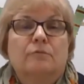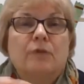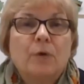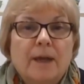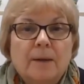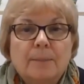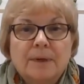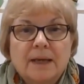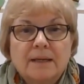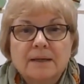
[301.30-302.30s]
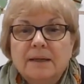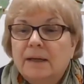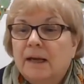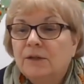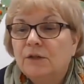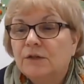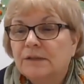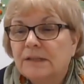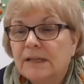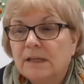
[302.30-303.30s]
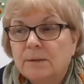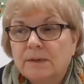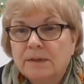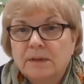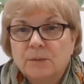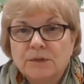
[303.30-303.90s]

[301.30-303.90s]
roll it up again, and you can see you end up